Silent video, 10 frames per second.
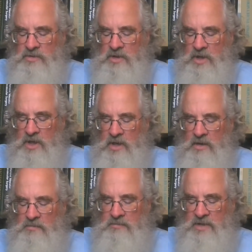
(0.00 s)

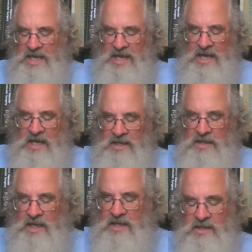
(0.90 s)

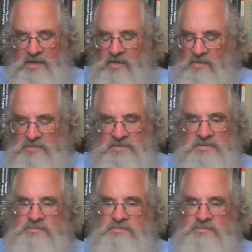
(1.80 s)
I don't